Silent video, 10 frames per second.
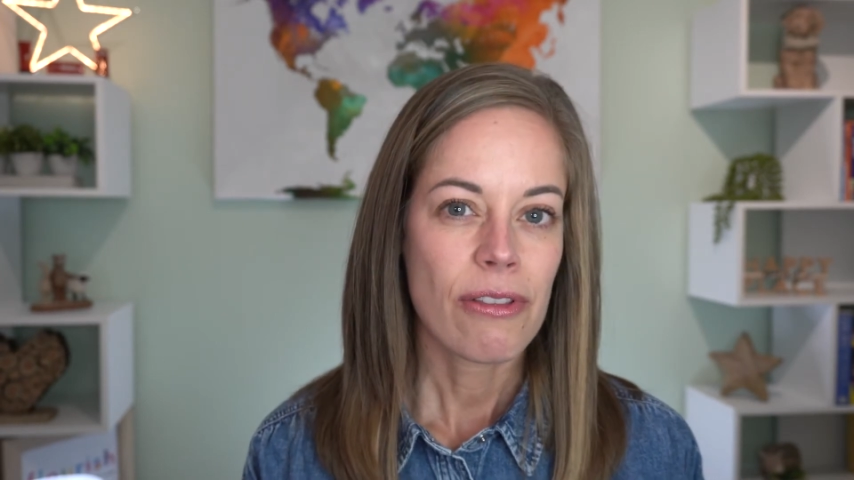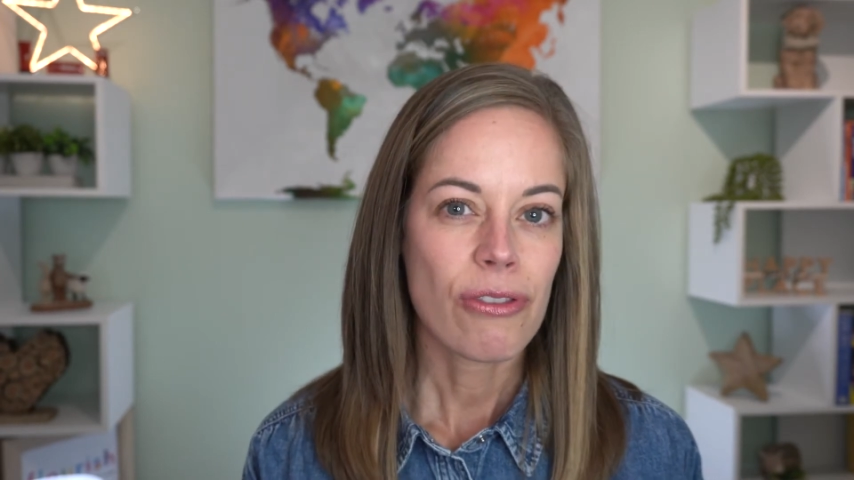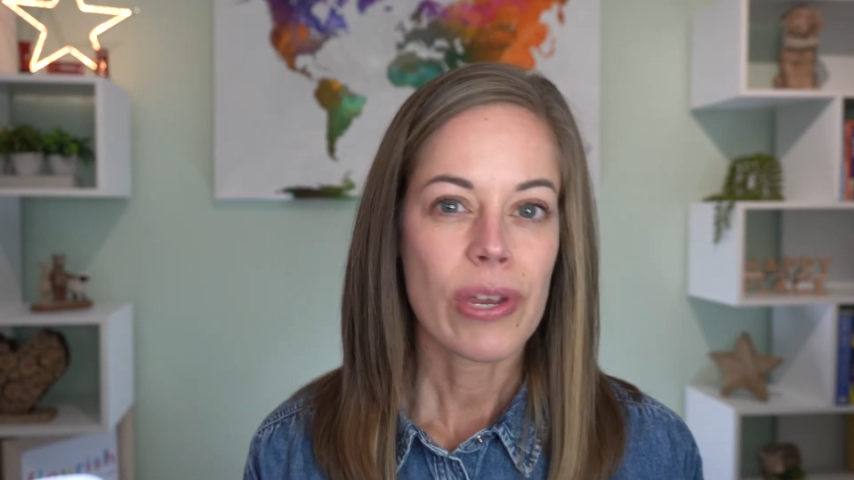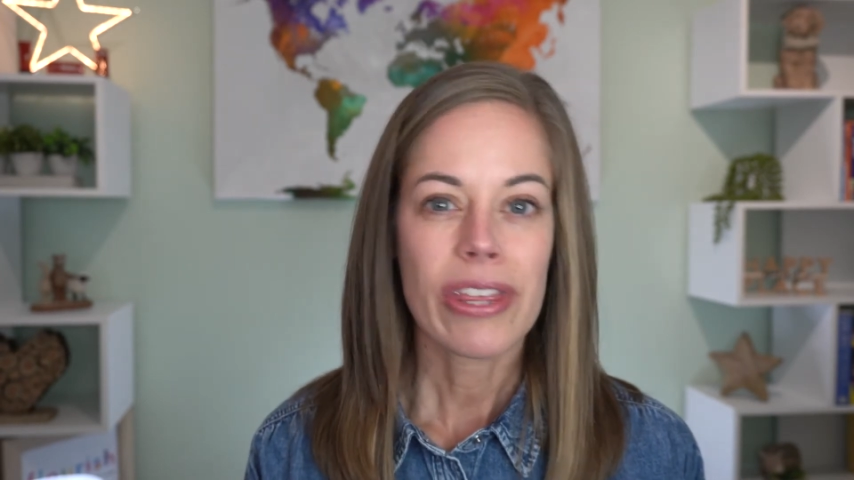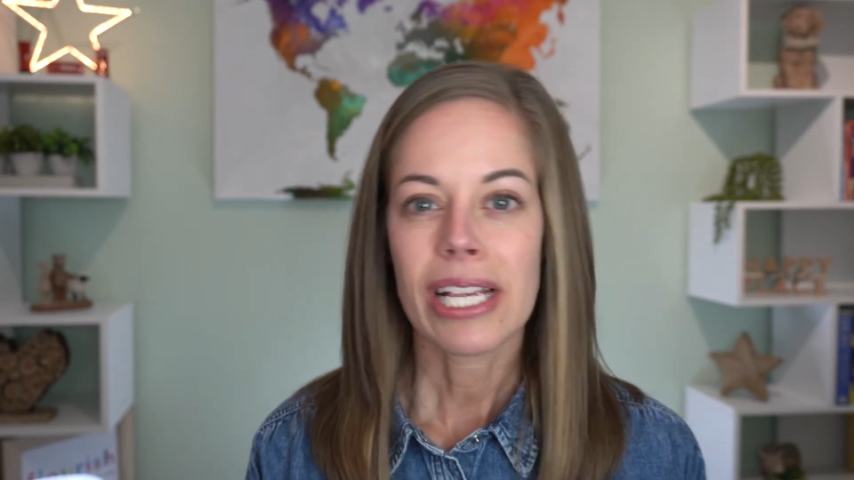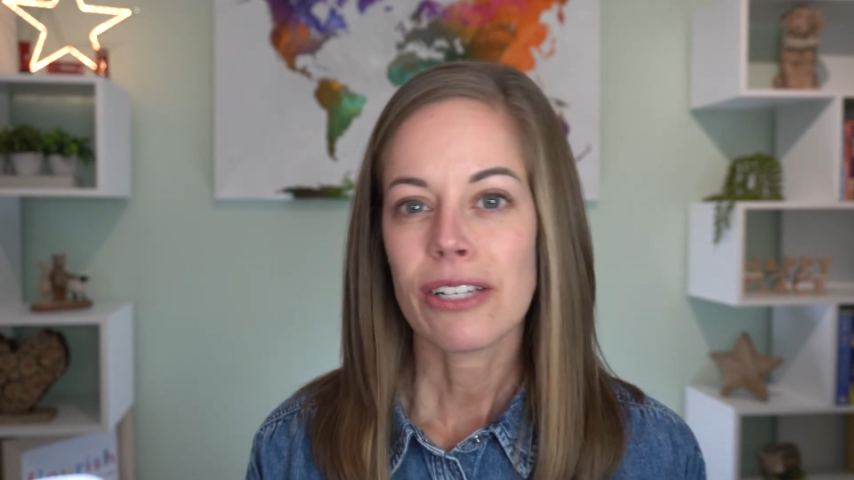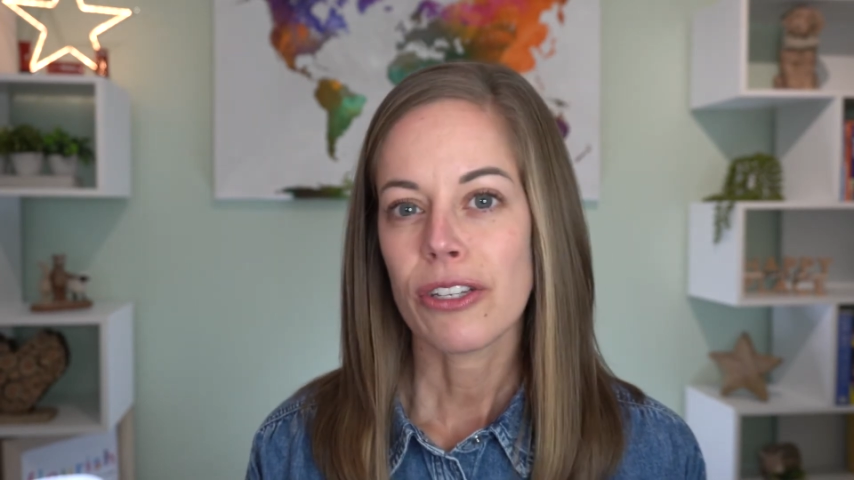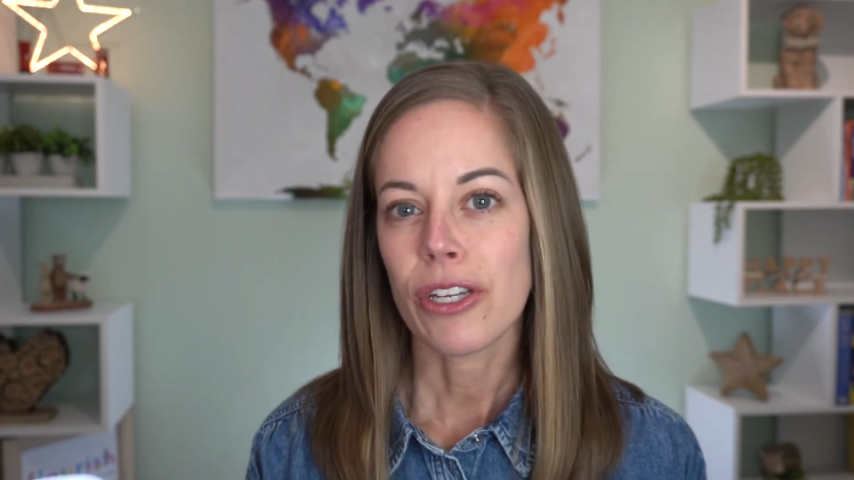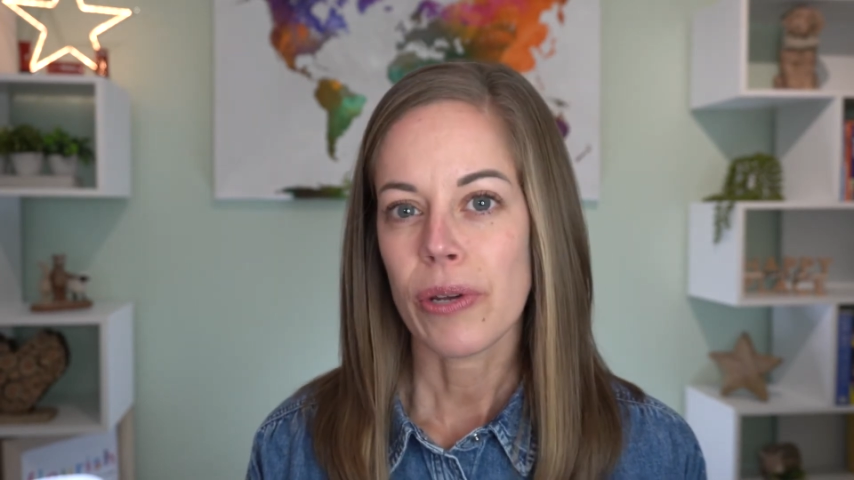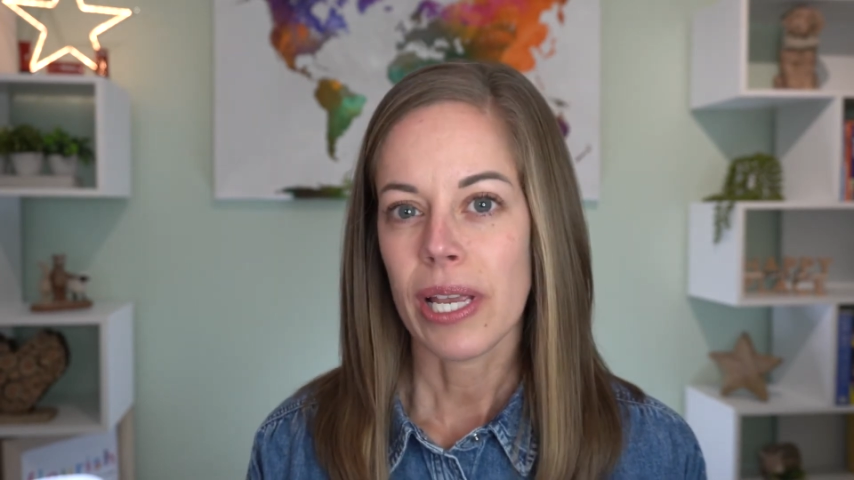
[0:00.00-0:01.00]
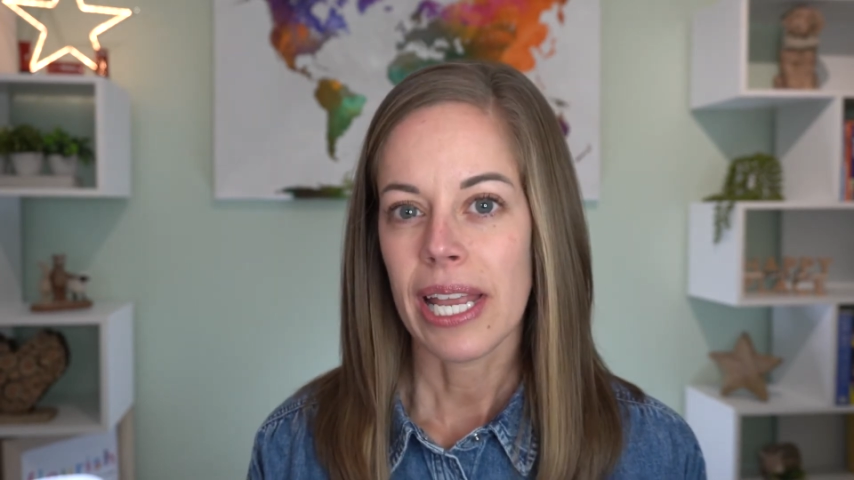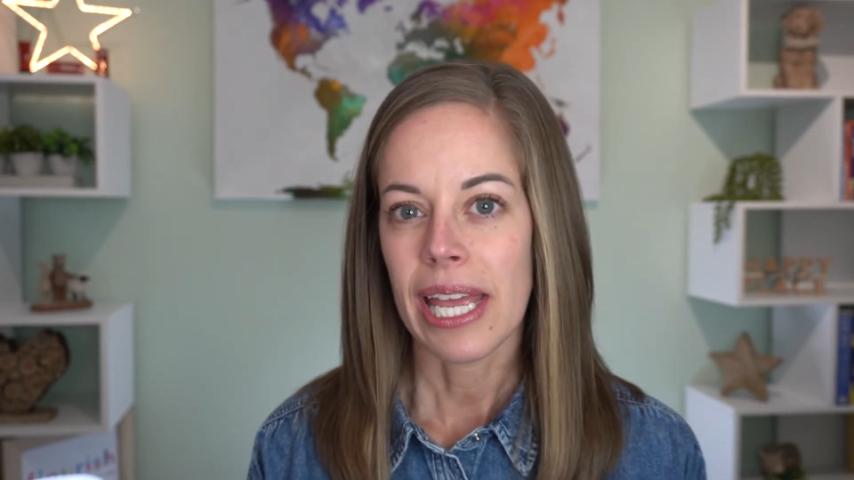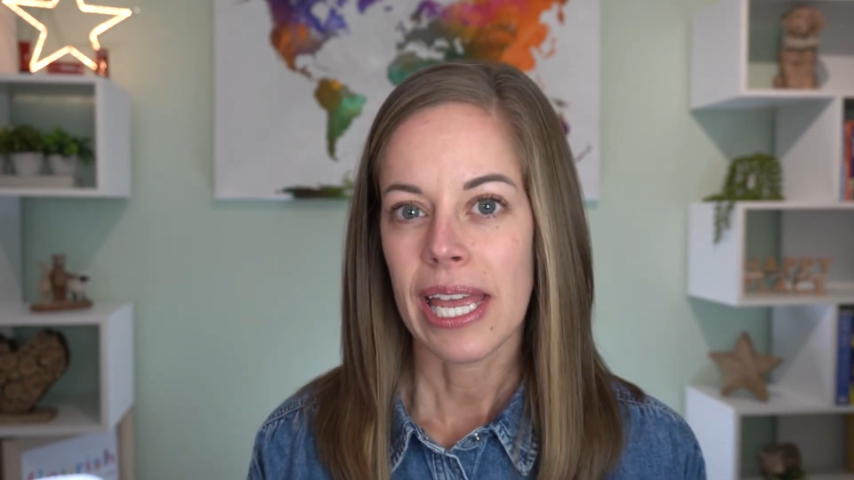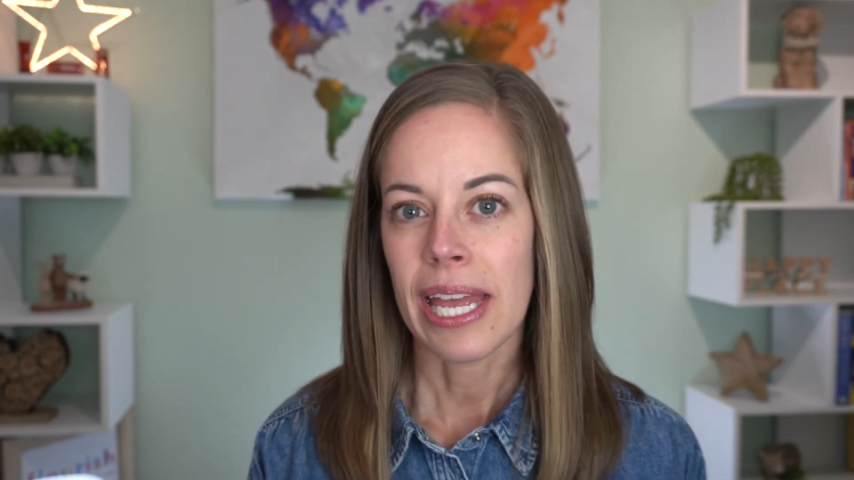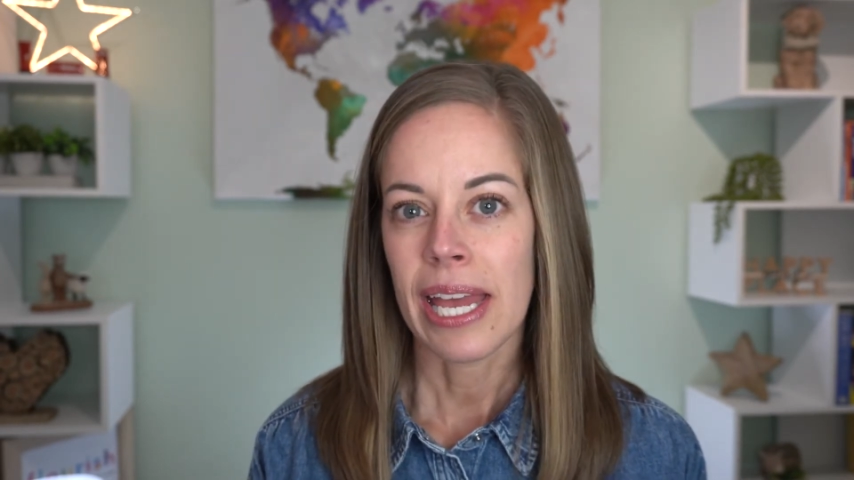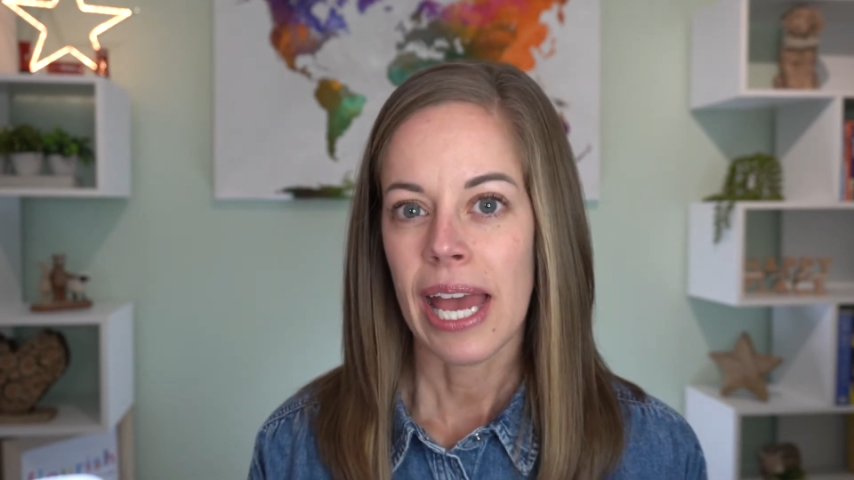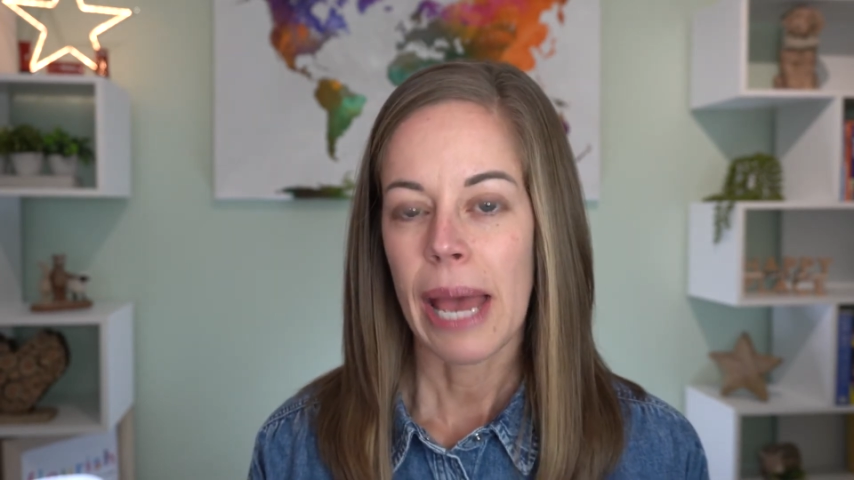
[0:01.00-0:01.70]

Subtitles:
3 things that you can hear,